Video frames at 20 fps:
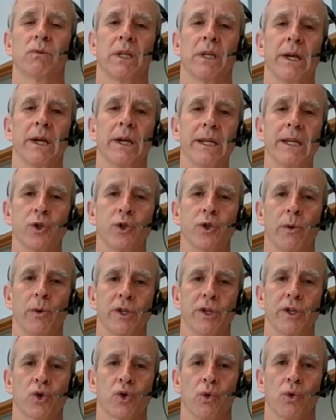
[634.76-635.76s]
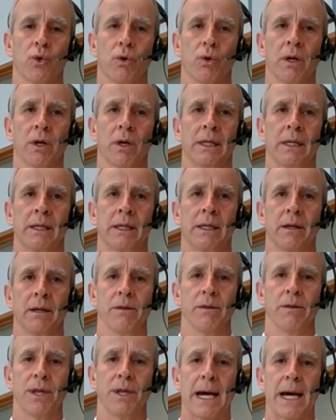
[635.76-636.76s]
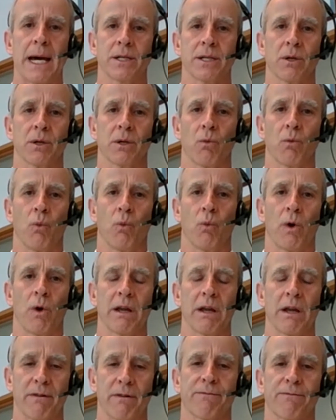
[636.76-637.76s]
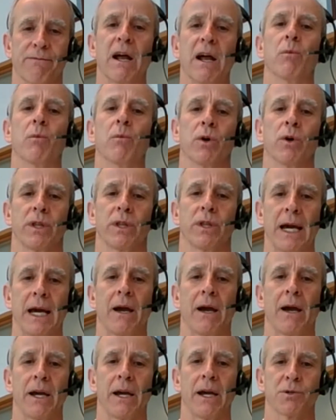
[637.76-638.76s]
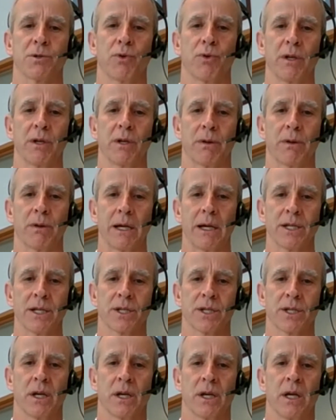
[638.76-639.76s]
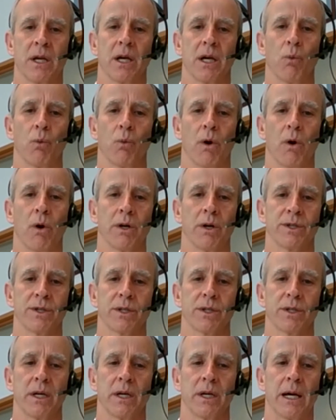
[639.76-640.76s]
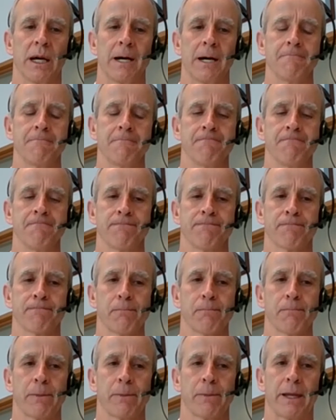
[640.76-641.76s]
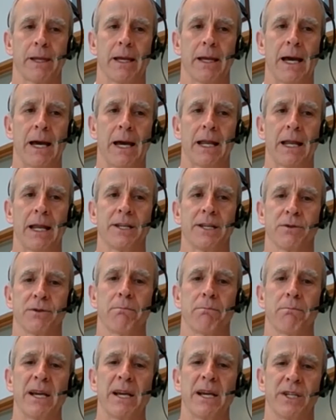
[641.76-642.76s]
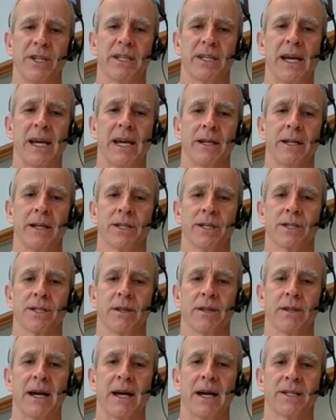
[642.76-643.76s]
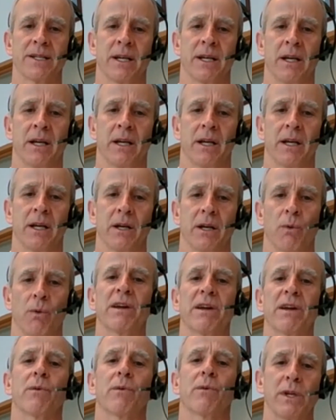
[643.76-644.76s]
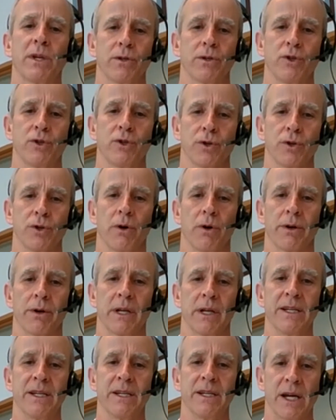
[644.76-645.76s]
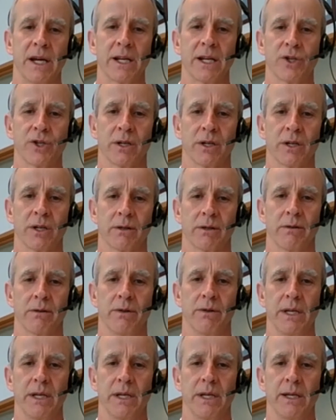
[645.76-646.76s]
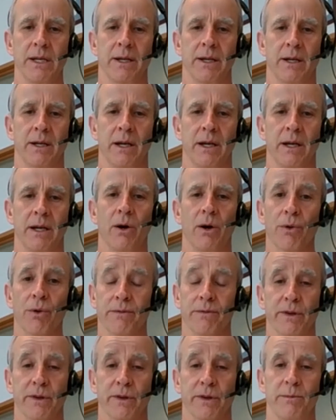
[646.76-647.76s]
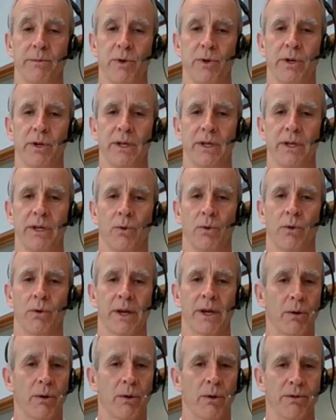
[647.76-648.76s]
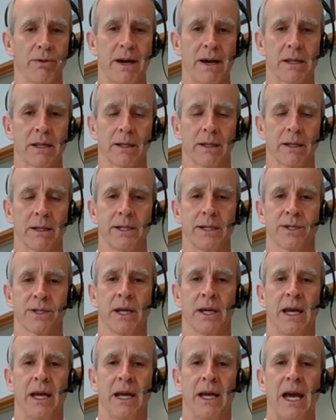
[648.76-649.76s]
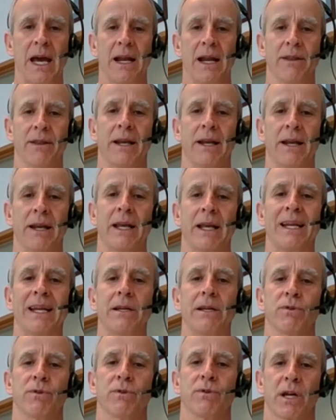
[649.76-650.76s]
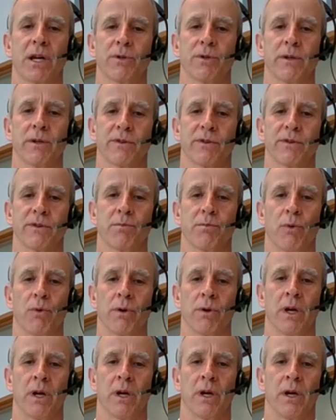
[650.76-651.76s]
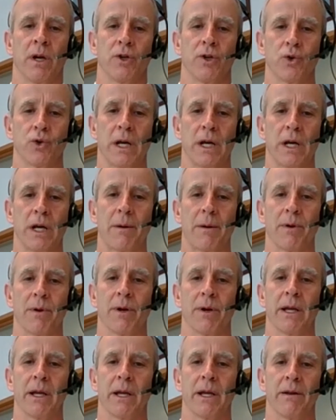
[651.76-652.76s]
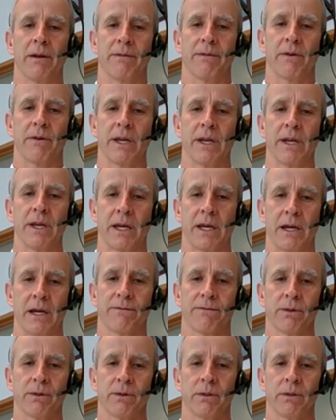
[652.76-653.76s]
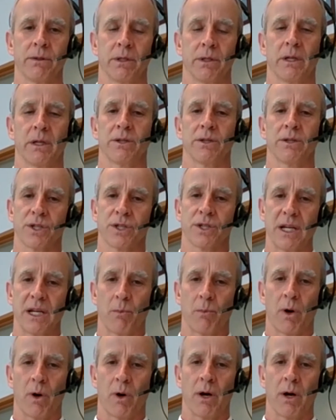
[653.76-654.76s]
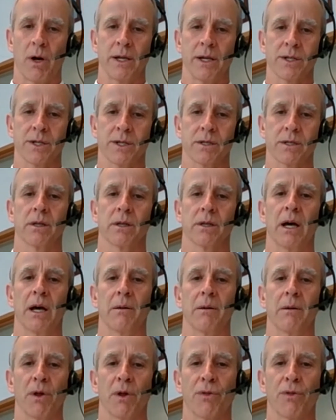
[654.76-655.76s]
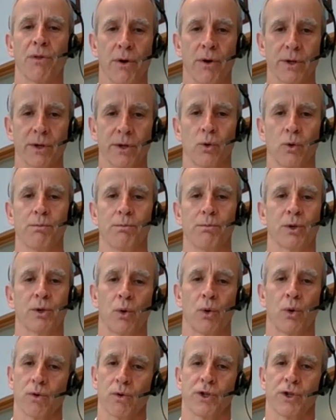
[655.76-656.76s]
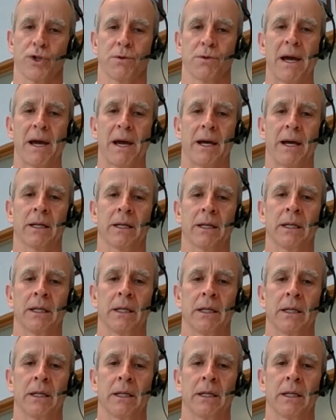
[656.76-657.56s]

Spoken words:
keen to ensure that whatever framework the AIS put in place was had some basic tenets that whatever we do should not endanger the health of the community or the health of athletes, and that any resumption of sport should happen in a very careful, stepwise, methodical but cautious manner,